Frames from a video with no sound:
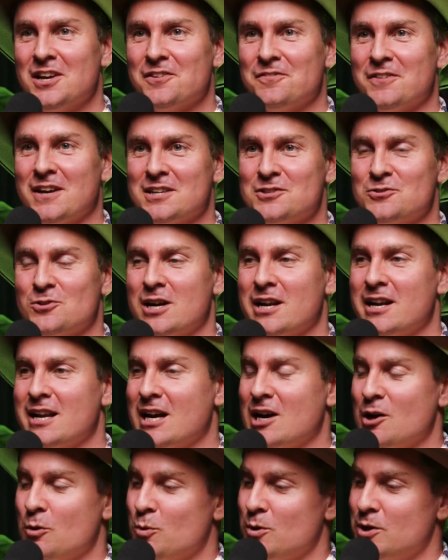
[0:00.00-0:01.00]
phase right
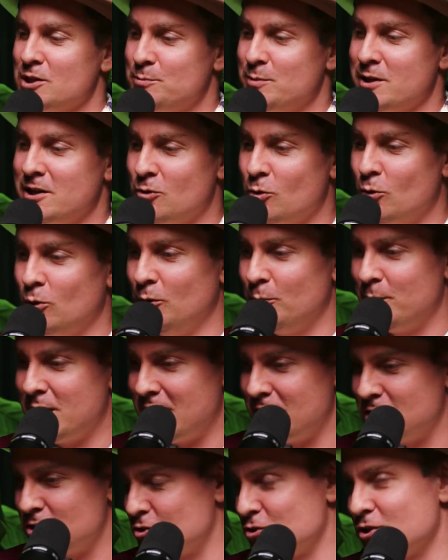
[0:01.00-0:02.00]
now where it's been all about